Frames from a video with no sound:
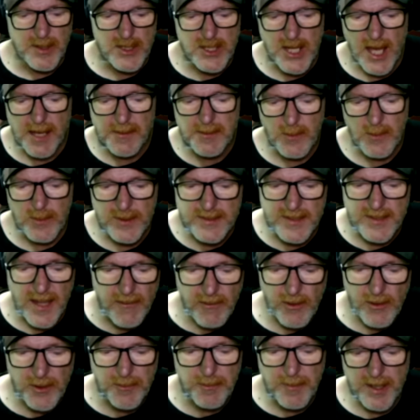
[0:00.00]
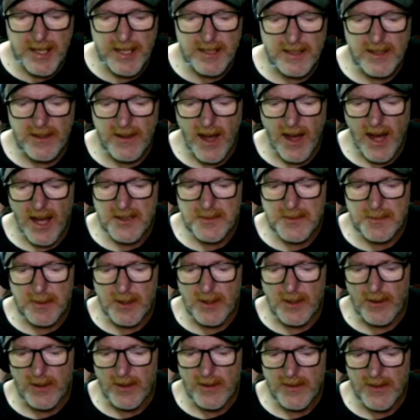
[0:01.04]
But James was never admitted to the
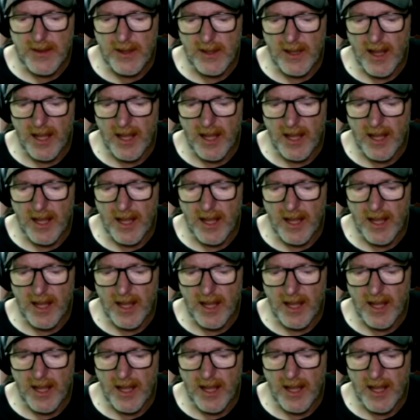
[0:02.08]
hospital,